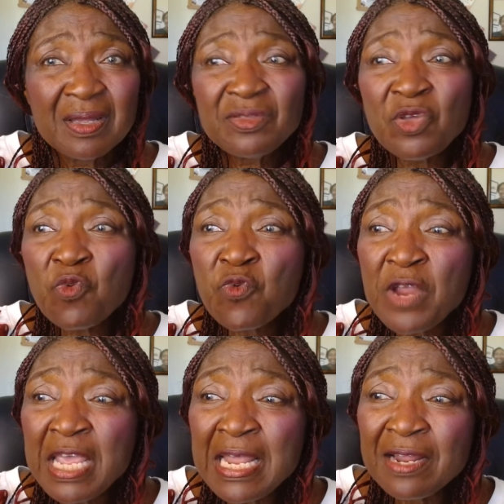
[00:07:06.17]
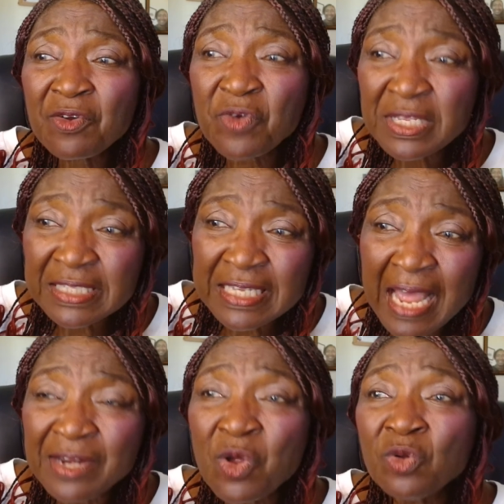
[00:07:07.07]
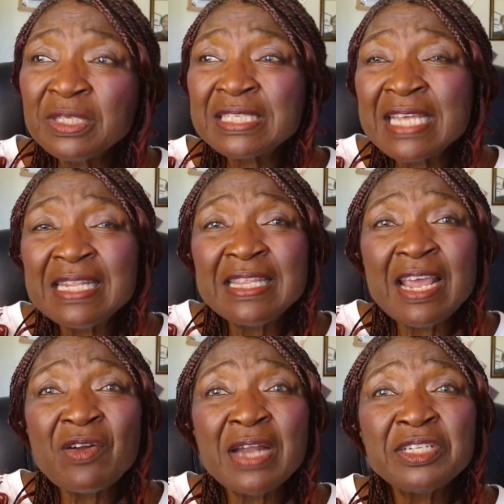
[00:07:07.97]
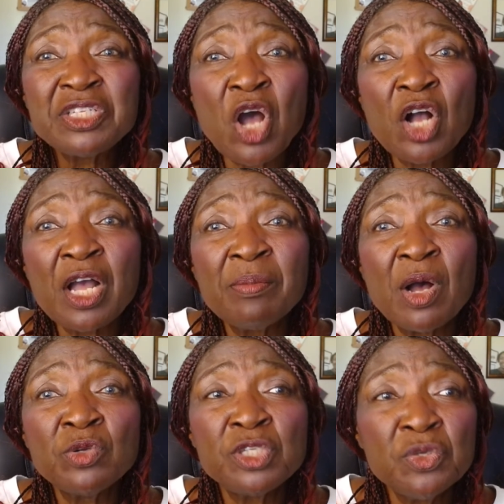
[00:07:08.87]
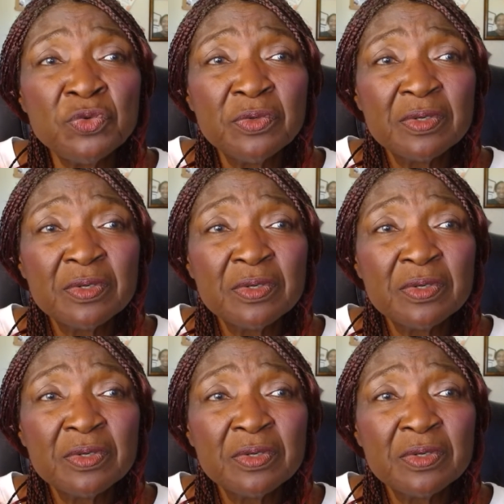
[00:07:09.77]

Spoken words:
The real Christian don't sit there and talk about you.